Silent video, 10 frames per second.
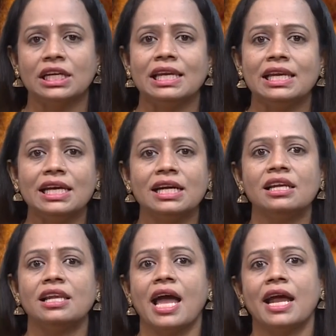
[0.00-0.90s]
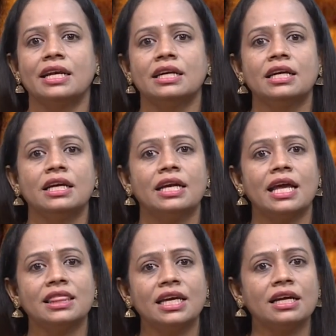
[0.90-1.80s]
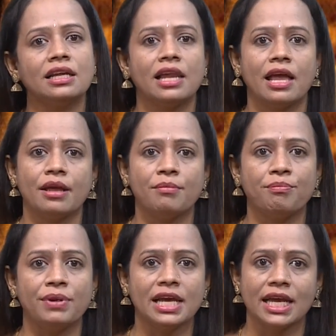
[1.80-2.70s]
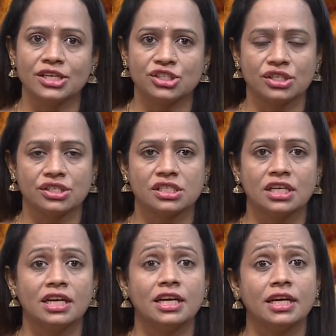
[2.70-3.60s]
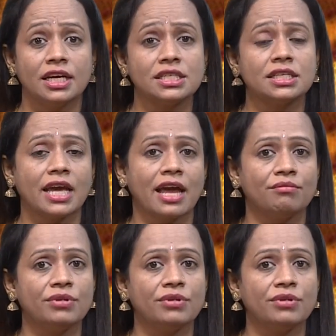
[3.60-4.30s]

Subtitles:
legal and ethical implications. It can be